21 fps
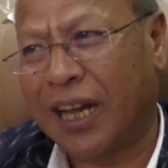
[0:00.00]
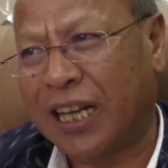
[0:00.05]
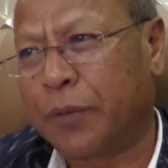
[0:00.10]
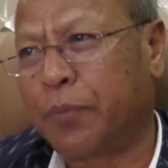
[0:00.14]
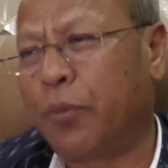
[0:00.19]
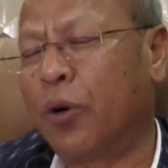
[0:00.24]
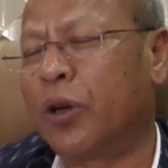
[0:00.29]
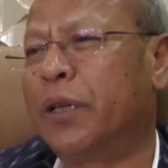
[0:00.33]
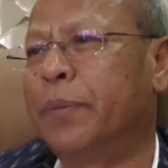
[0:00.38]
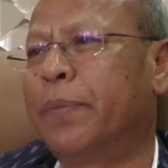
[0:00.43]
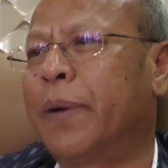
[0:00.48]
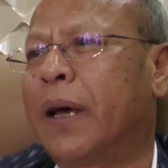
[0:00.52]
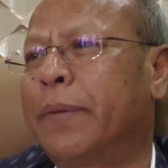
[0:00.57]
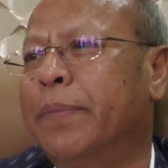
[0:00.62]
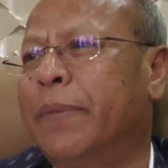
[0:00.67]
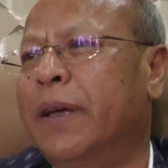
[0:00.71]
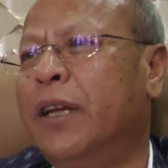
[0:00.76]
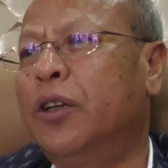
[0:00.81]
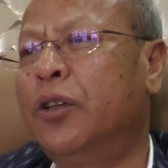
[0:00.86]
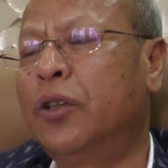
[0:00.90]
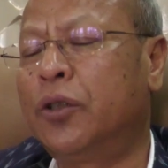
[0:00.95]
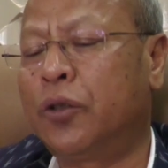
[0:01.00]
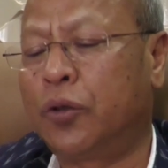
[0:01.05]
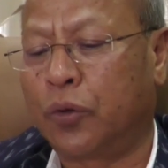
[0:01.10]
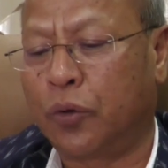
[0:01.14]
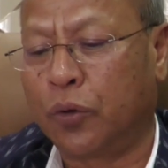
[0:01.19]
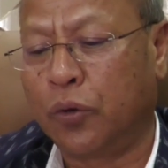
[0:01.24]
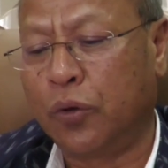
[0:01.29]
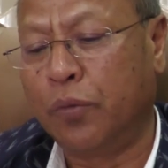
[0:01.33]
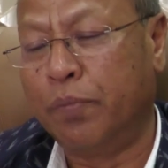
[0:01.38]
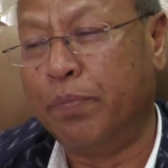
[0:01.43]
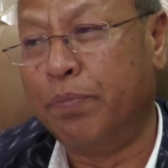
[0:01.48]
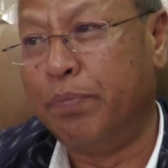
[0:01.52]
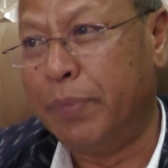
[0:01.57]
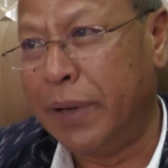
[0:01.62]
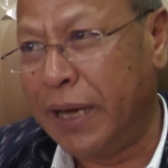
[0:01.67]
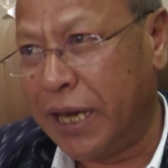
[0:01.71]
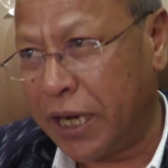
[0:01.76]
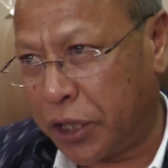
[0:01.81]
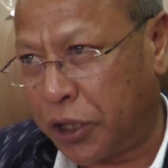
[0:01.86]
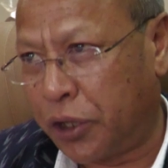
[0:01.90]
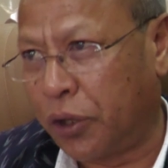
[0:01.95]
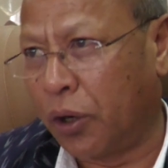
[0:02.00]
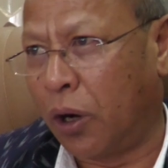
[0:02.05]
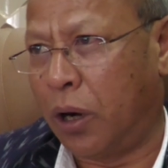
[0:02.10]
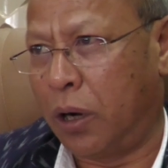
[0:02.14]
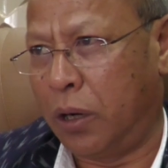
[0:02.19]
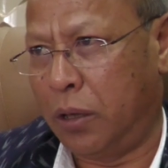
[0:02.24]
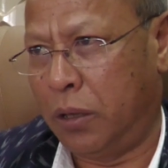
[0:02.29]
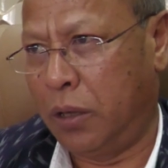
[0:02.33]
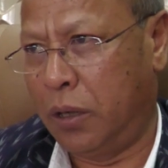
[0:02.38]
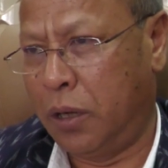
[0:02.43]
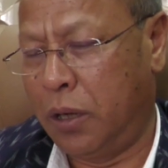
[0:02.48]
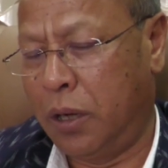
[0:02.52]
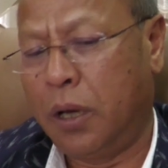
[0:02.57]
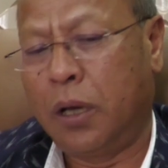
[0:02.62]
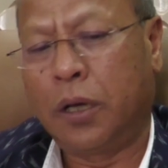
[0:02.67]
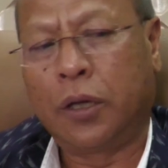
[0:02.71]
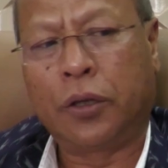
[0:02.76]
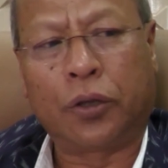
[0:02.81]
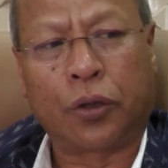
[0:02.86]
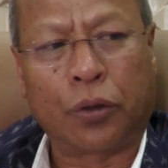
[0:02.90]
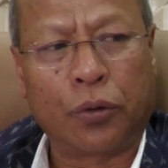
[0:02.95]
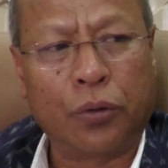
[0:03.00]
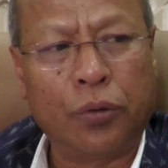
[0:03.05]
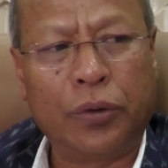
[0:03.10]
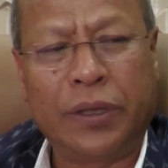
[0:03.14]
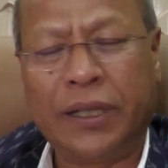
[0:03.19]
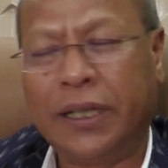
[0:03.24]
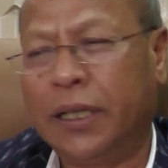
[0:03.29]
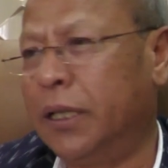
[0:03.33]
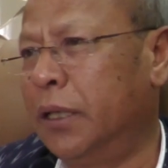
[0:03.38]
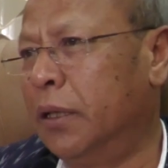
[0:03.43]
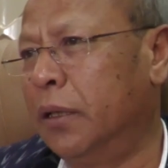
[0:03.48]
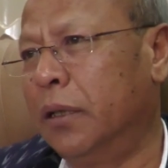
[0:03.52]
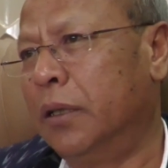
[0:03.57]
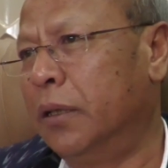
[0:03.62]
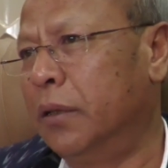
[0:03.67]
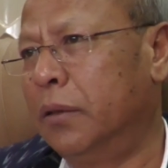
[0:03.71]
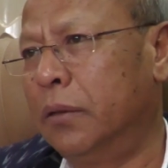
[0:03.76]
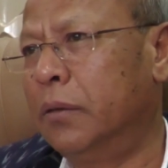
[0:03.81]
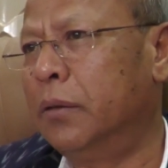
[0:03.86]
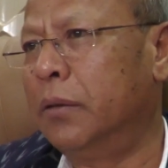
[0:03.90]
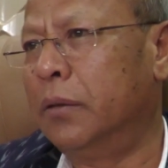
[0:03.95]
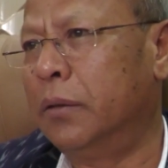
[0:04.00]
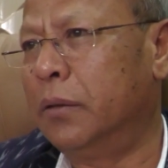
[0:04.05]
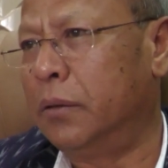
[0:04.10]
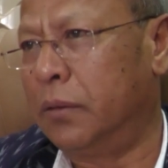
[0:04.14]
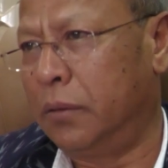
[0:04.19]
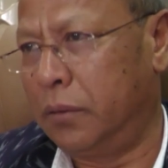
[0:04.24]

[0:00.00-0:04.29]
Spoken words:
Deputy Chief Minister Prestone Tynsong today informed that the Transport Department has